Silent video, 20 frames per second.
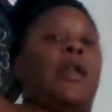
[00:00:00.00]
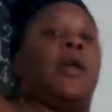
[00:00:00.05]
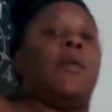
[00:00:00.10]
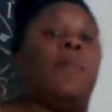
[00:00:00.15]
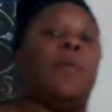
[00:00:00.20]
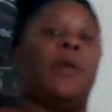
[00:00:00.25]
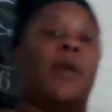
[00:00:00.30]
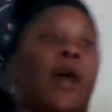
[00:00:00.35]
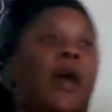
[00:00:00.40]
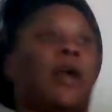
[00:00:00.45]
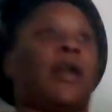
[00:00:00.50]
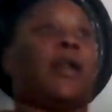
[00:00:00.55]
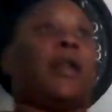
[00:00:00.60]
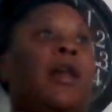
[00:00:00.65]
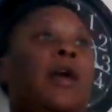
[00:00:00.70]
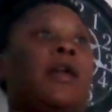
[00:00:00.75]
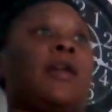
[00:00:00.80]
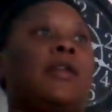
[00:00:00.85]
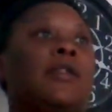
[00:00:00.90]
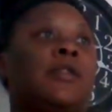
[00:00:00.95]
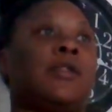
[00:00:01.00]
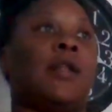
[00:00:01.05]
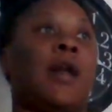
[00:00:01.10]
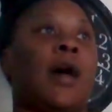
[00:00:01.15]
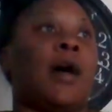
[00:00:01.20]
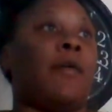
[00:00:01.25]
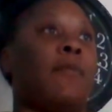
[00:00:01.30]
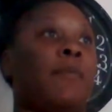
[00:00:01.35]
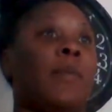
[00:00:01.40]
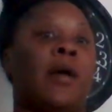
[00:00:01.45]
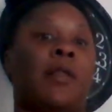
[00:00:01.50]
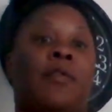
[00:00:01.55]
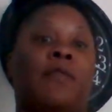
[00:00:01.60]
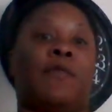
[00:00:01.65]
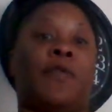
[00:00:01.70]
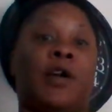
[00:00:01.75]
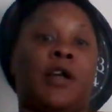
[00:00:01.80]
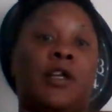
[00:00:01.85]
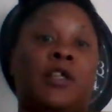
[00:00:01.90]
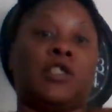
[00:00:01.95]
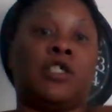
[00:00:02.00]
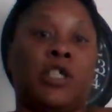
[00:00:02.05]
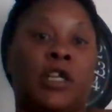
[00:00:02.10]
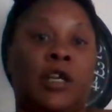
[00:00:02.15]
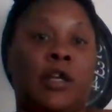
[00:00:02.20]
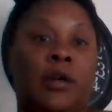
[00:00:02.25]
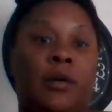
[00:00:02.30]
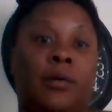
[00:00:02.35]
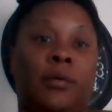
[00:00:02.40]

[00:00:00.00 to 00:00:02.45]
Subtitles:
be acting like it's not motherfucking jail.